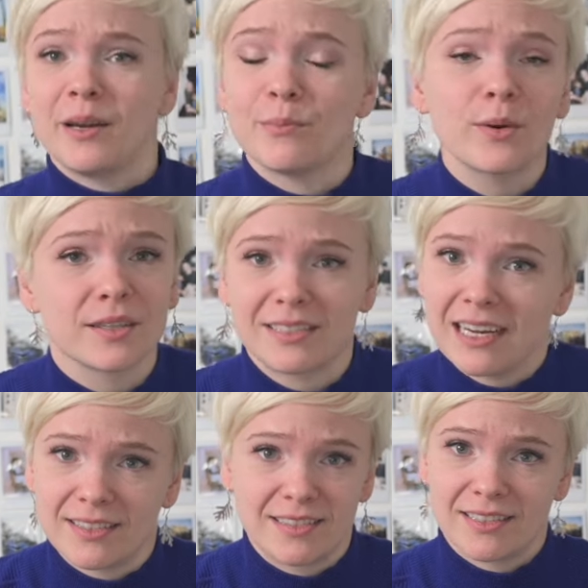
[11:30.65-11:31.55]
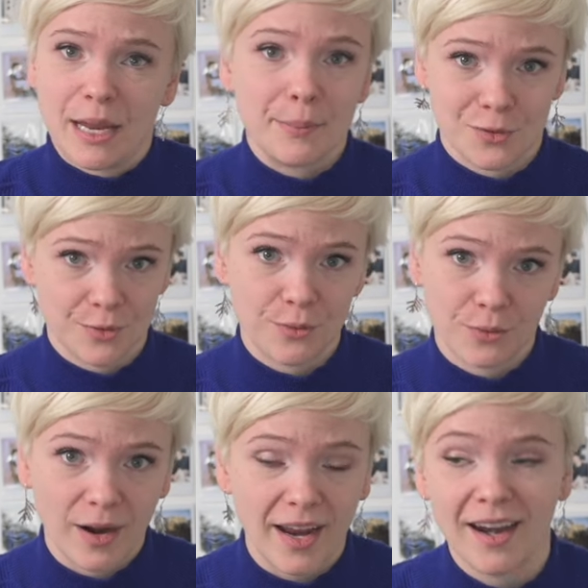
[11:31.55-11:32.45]
and it boils down to the same
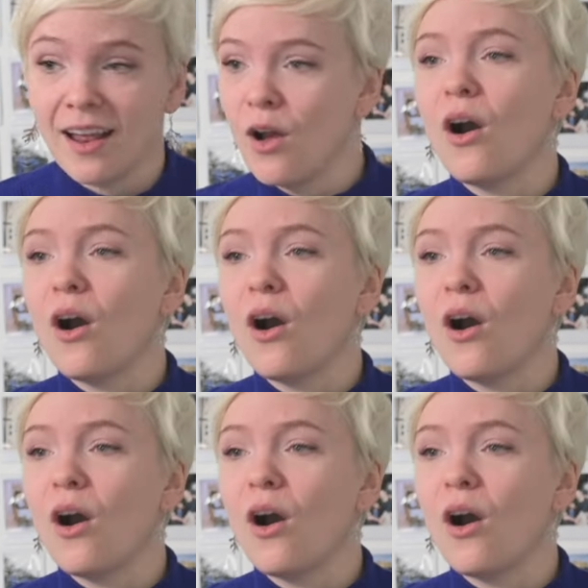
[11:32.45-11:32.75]
truth, right?